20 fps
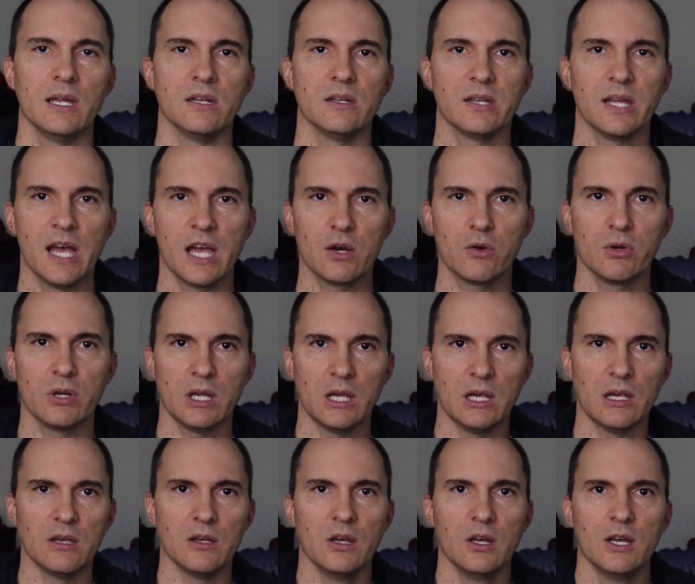
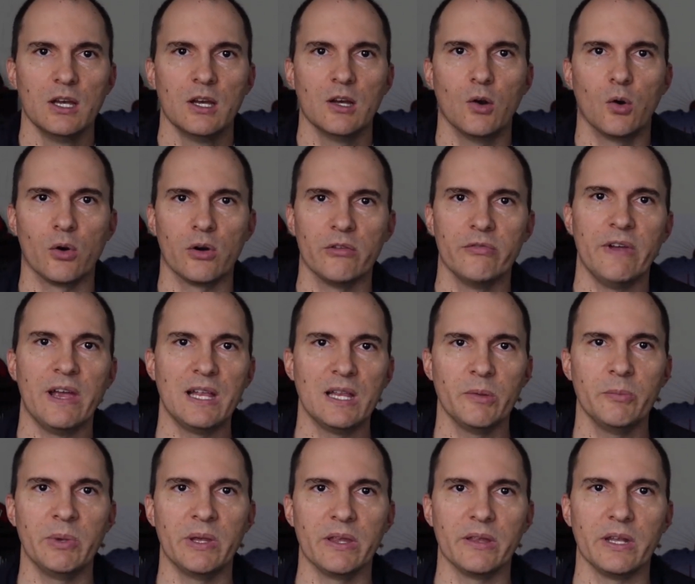integrity, or
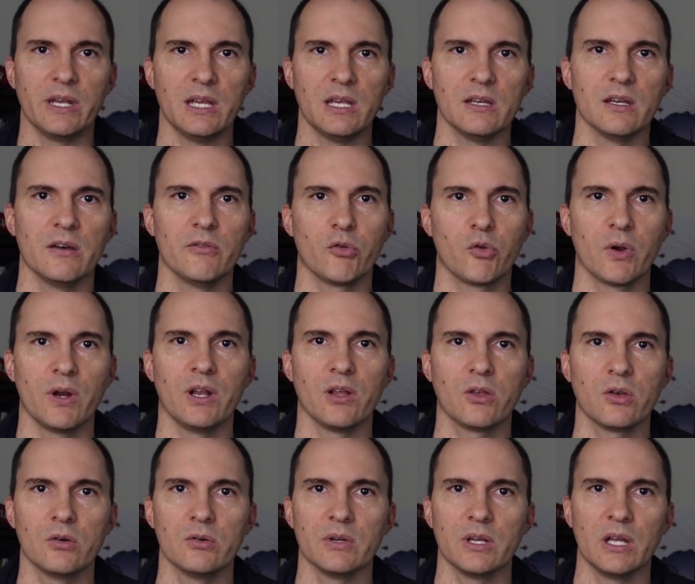availability of
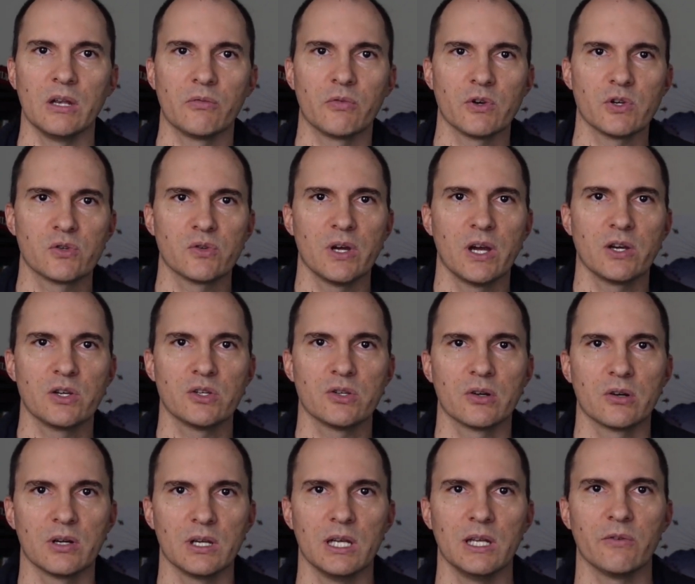critical
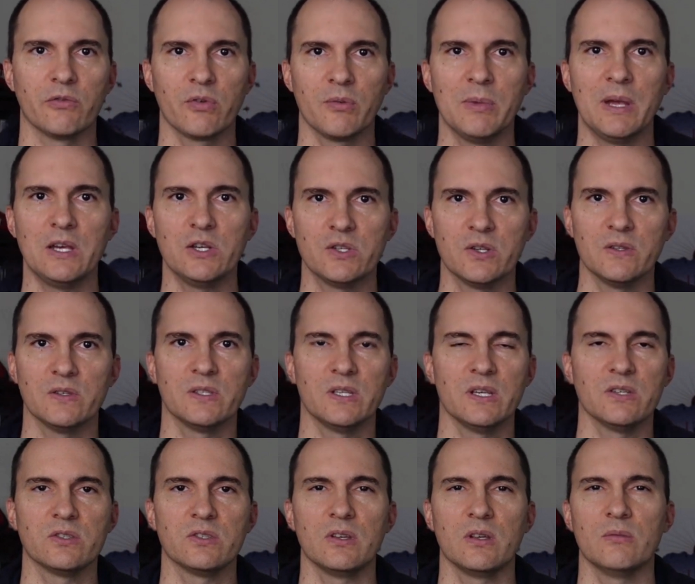infrastructure, information
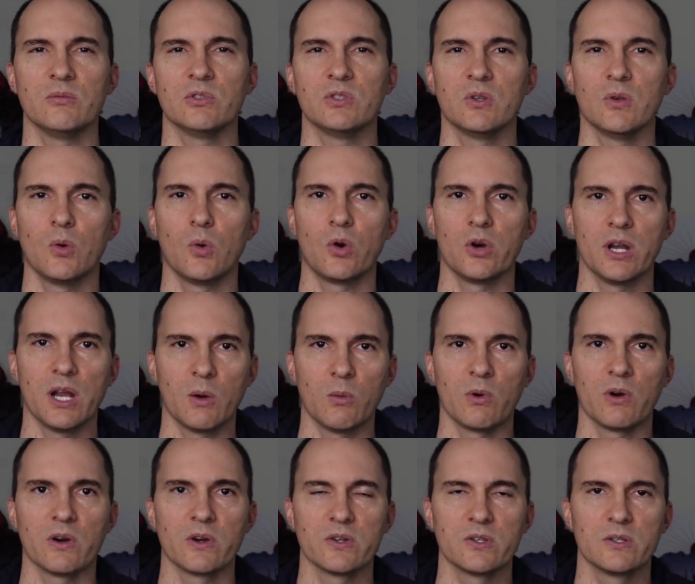systems, or
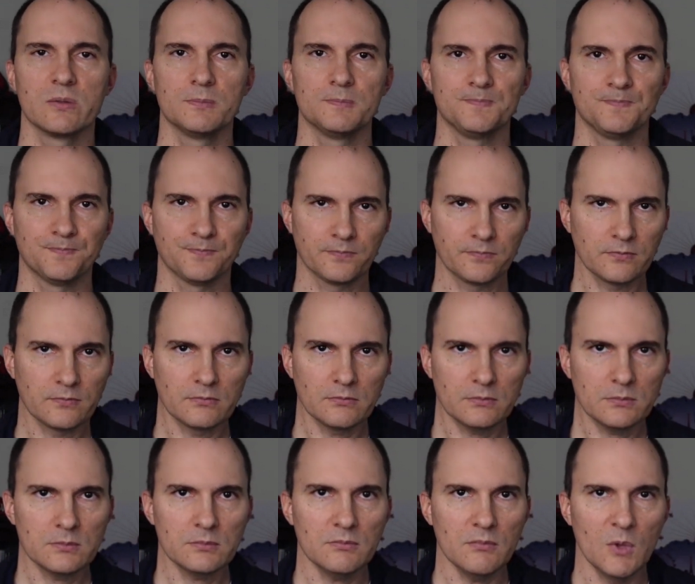networks,
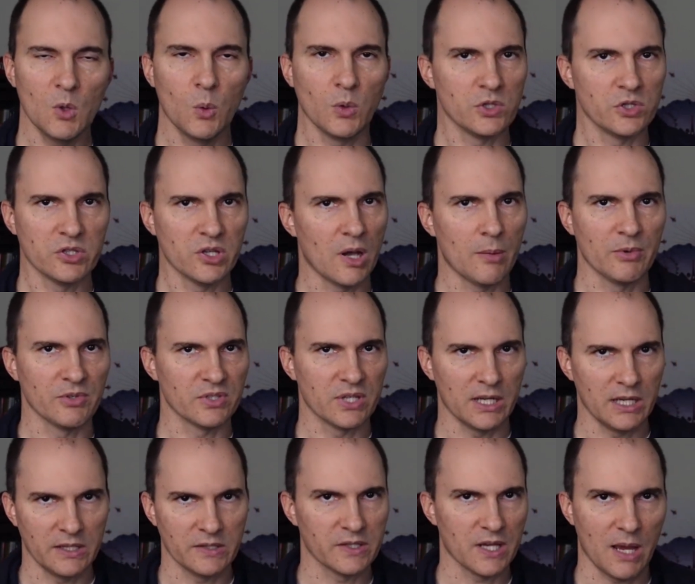which is
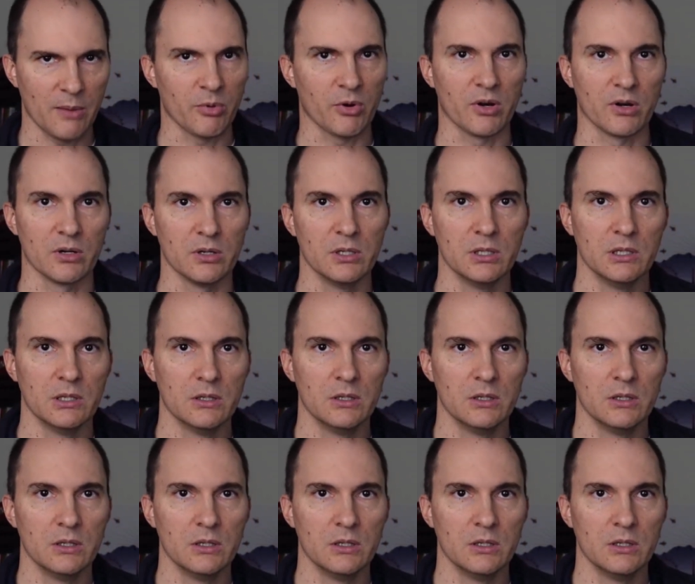almost any cyber